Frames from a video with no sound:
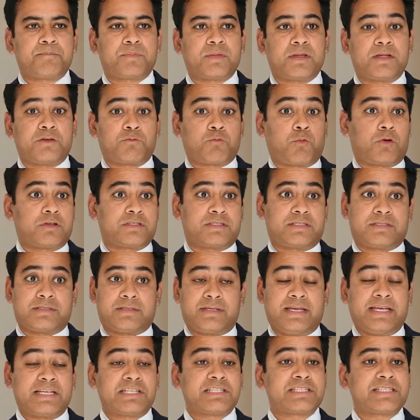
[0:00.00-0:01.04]
It was
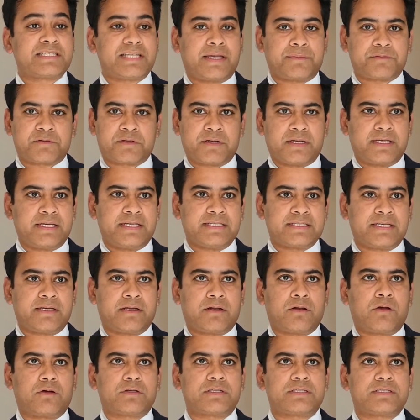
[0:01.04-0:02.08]
exceptionally easy, a
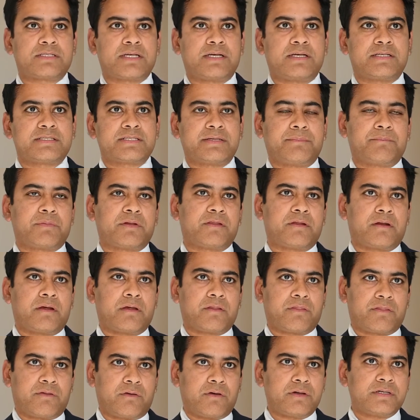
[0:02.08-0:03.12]
lot simpler than I
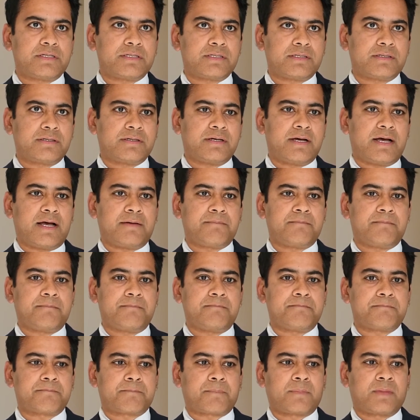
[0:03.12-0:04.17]
thought.
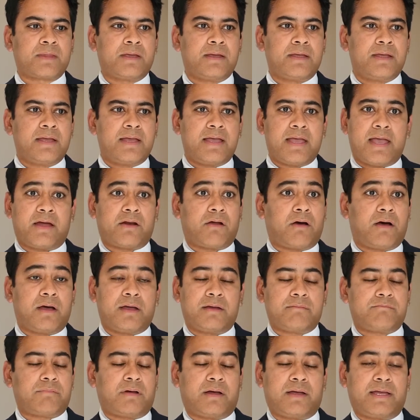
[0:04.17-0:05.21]
And
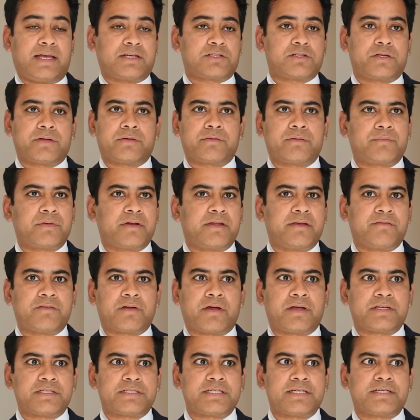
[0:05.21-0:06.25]
I actually couldn't believe it.
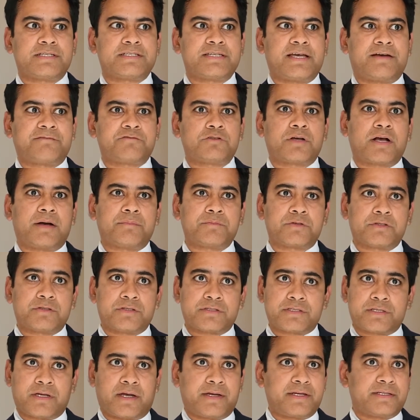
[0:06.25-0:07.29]
I didn't have to come to the
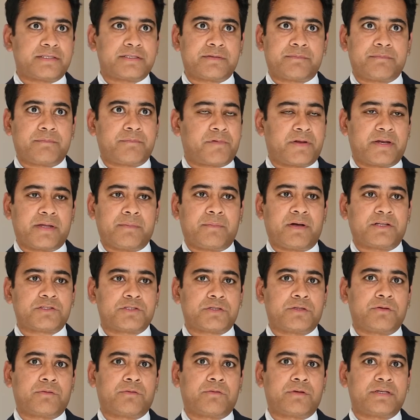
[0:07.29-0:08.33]
site. Pretty much
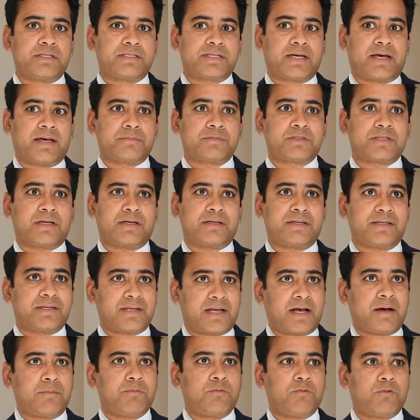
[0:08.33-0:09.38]
the only times I did
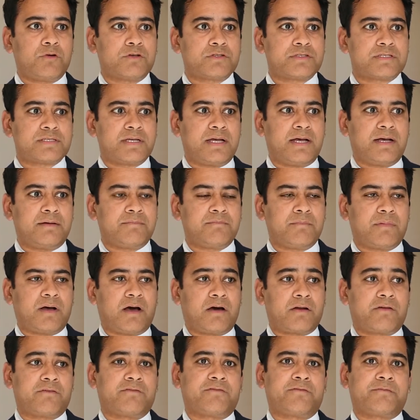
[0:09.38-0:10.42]
come was
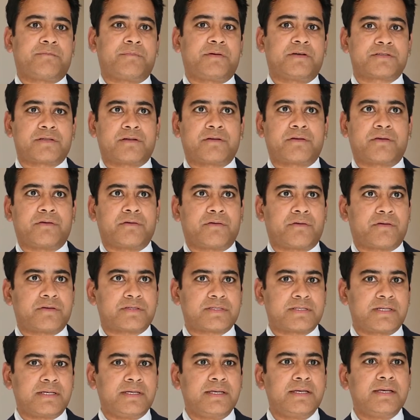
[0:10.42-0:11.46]
out of personal
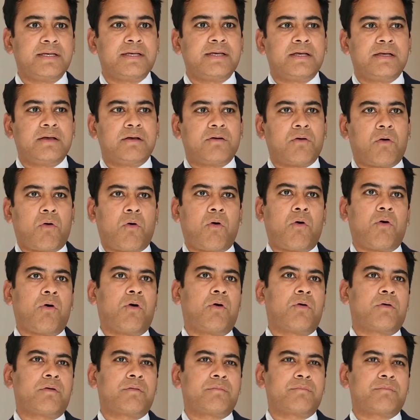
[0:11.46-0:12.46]
curiosity, or